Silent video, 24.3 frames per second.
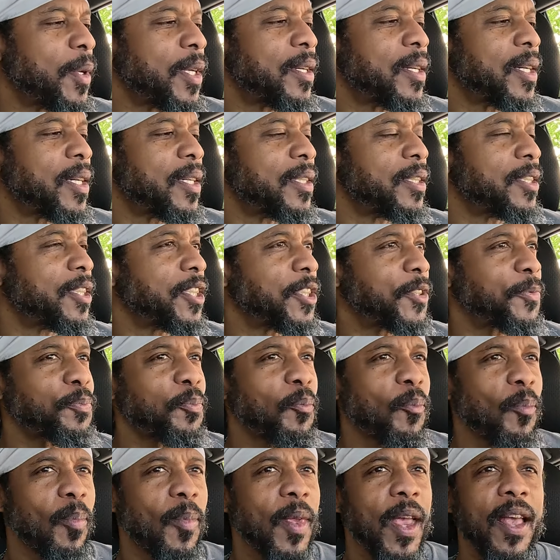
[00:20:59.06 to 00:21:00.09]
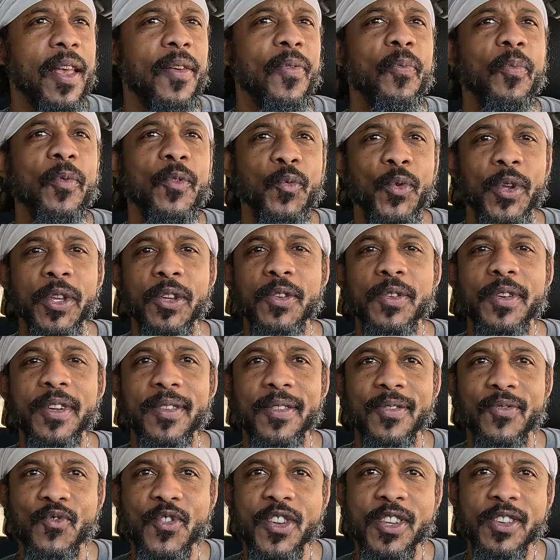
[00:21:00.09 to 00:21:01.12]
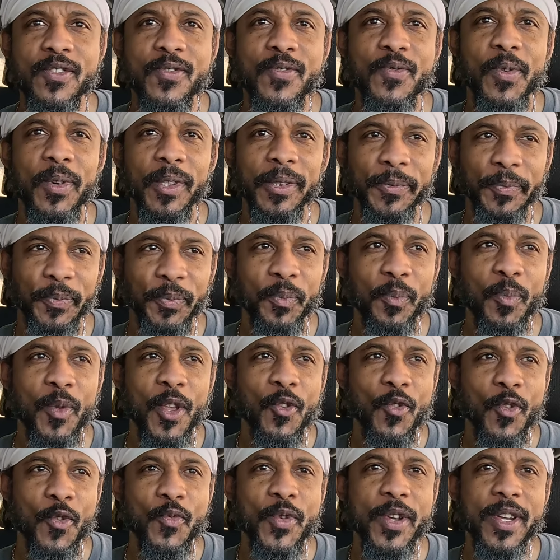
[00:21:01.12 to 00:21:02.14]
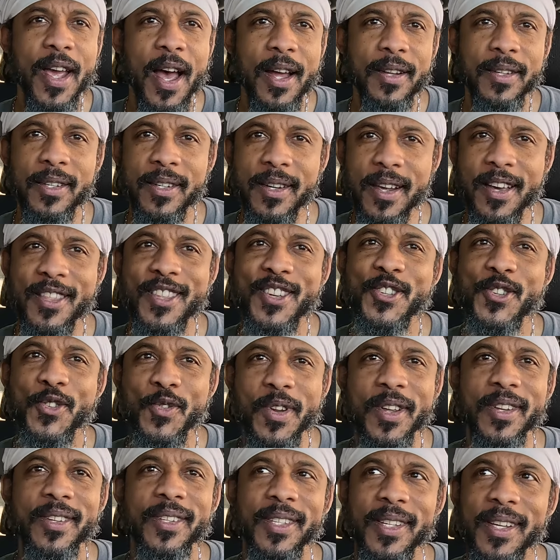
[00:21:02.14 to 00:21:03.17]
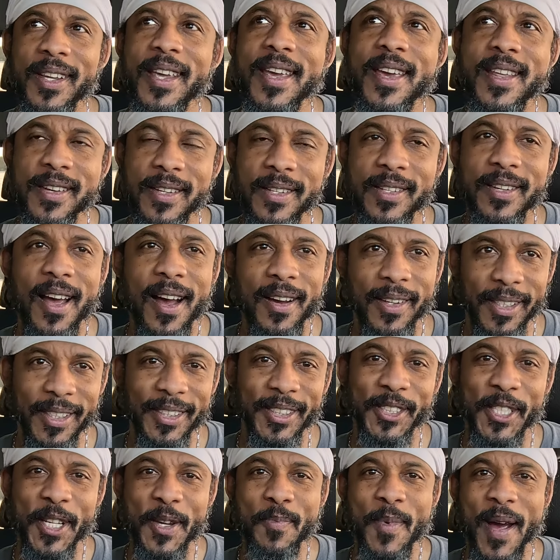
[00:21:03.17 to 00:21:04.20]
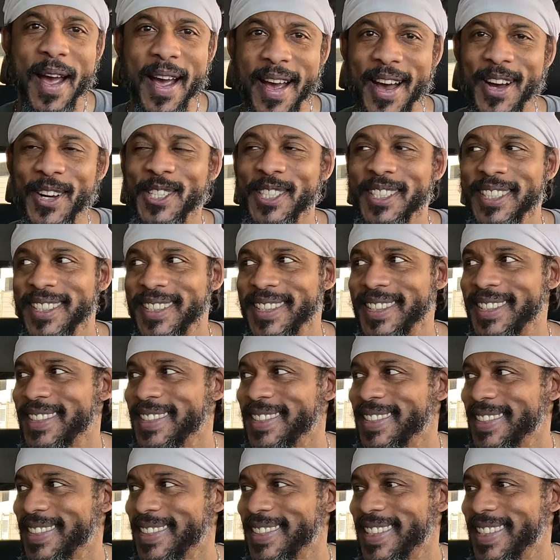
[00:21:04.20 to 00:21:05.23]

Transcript: Because when you when you when we got together, you didn't see any chocolate in my house. Sure,